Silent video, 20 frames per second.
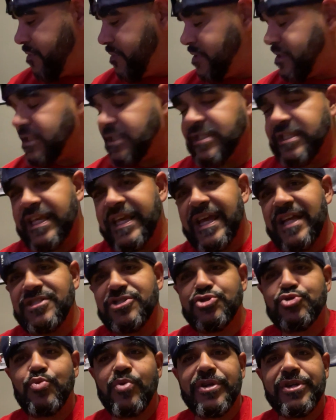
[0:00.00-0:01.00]
Today I
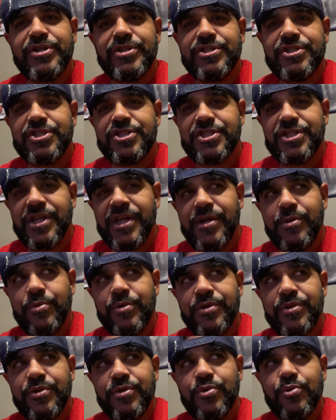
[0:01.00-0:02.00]
just wanted to share
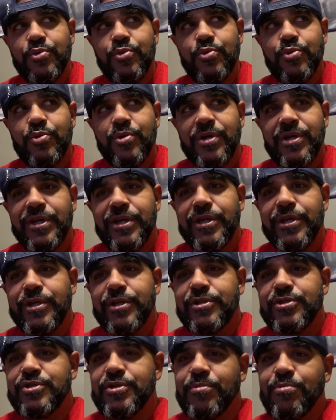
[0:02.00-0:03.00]
with you
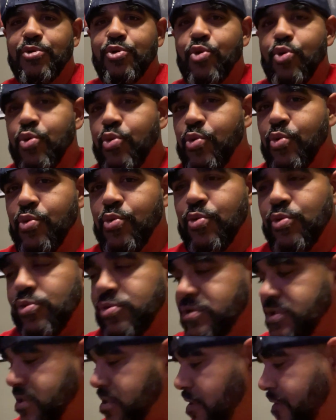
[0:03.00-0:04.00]
some cool
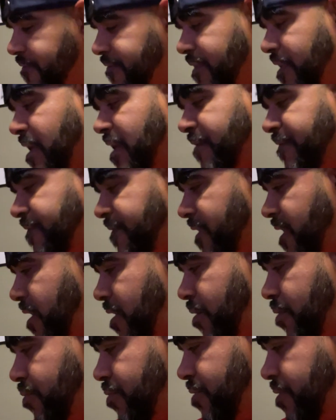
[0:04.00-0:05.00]
stuff that I
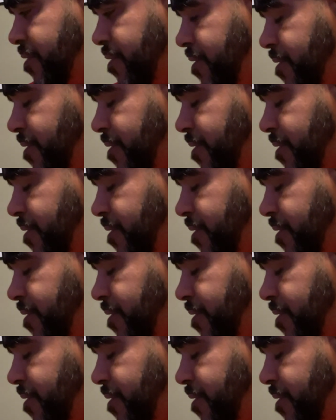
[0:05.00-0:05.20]
found